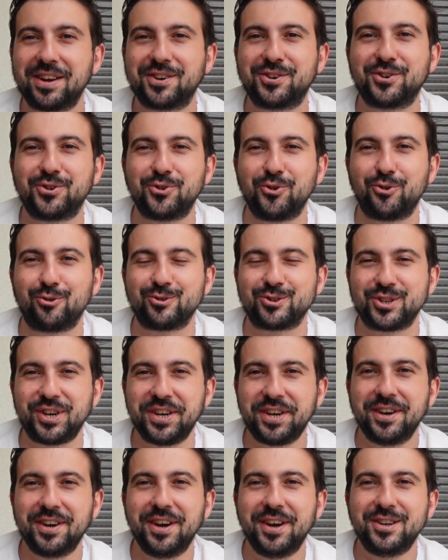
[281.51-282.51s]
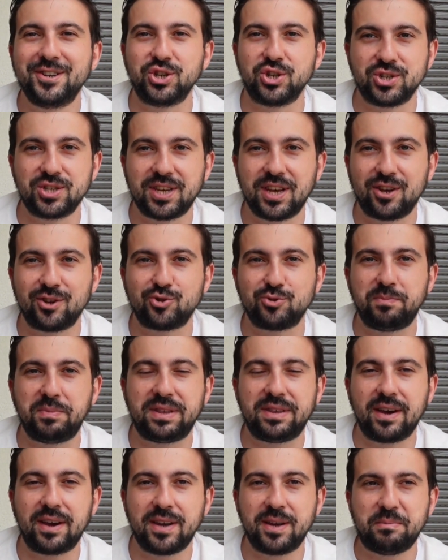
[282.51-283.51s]
Never mind, is it just one?
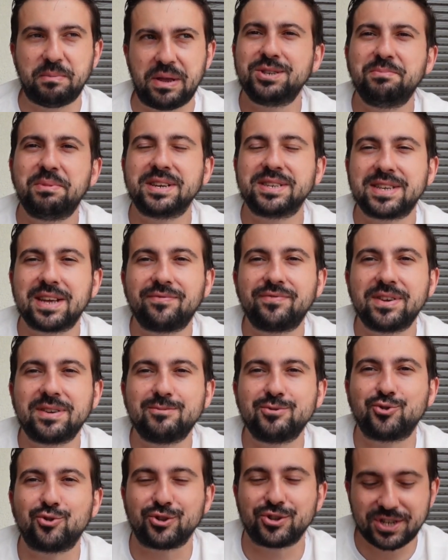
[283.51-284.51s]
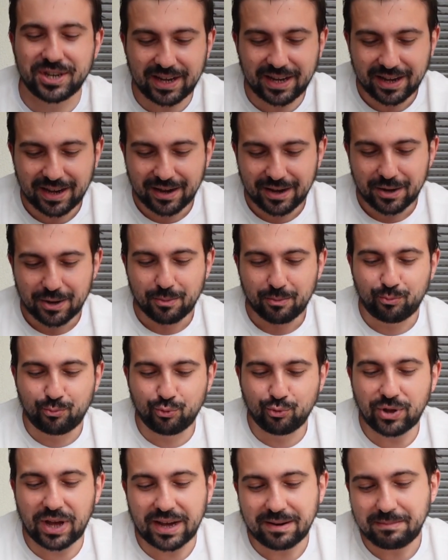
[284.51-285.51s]
Now we will have expenses. What
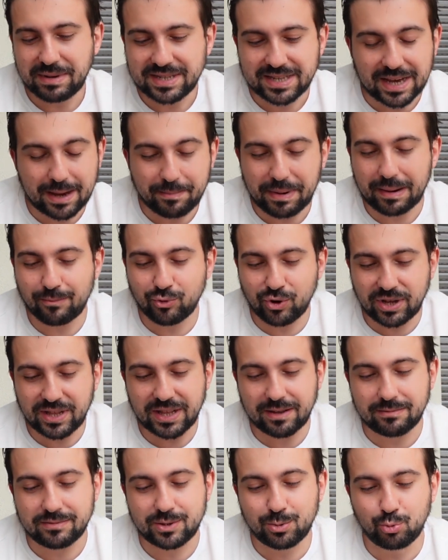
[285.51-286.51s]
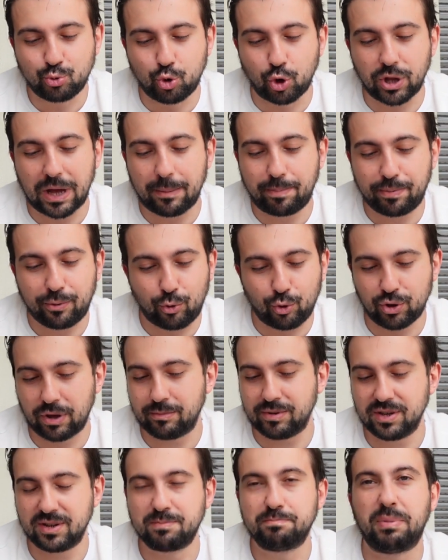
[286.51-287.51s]
did I say here, for example? I
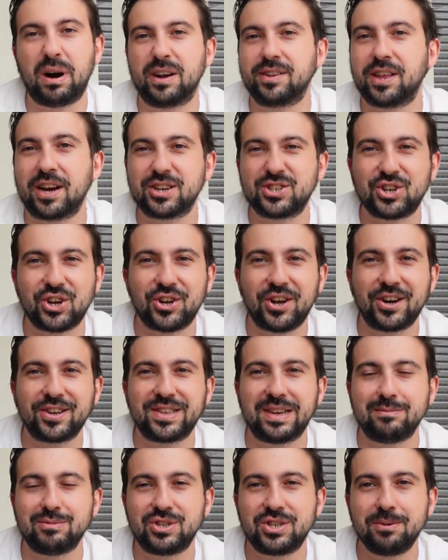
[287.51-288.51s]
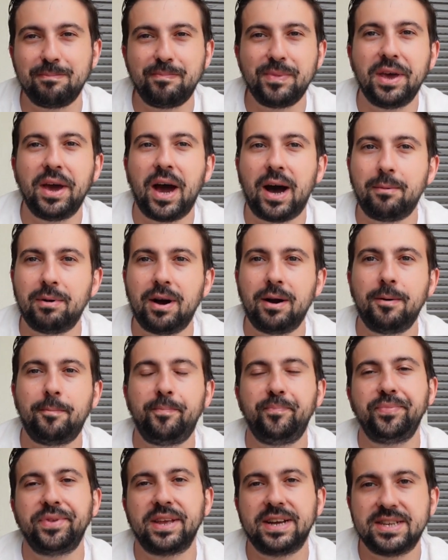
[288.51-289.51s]
said it could be a cabinet, glass, dishes, but
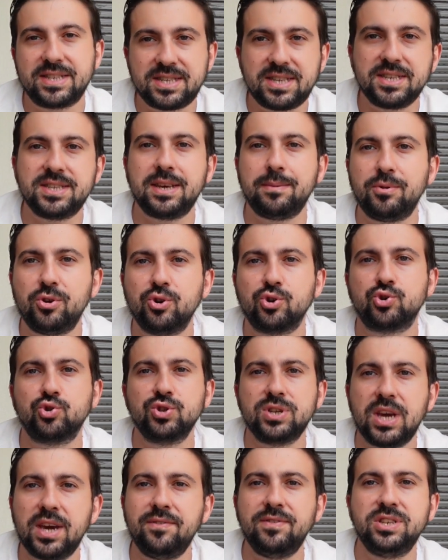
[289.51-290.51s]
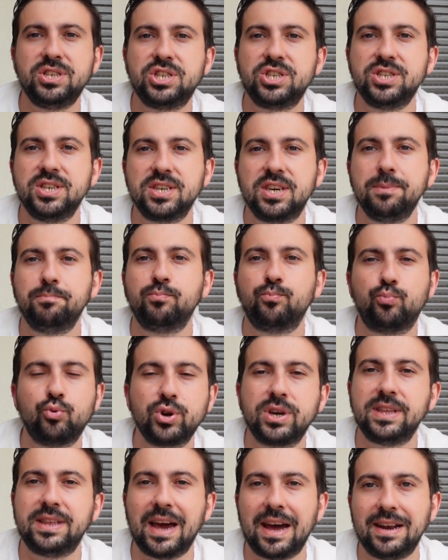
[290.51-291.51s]
you also know about these expenses inside the house.
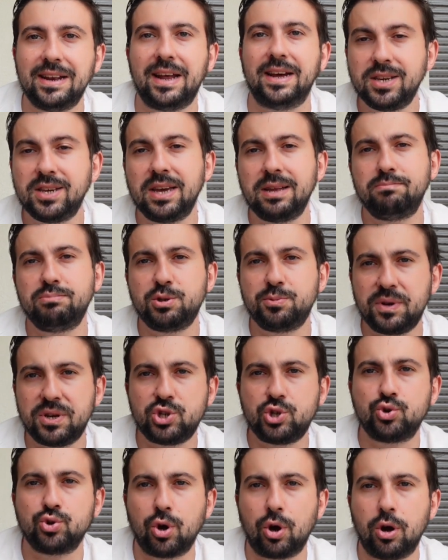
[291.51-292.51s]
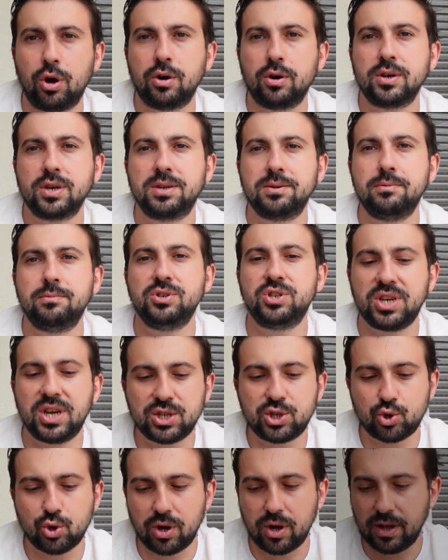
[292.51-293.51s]
We mentioned something like 1.75
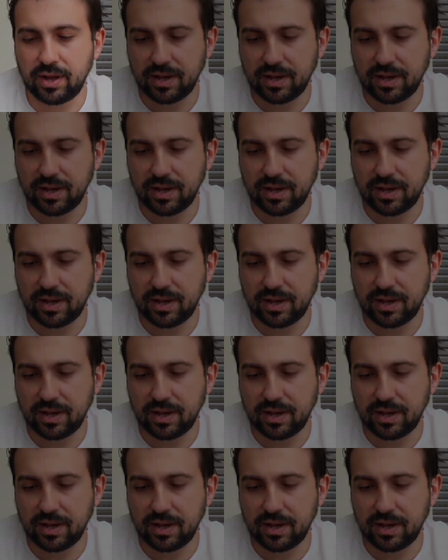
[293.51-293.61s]
euros.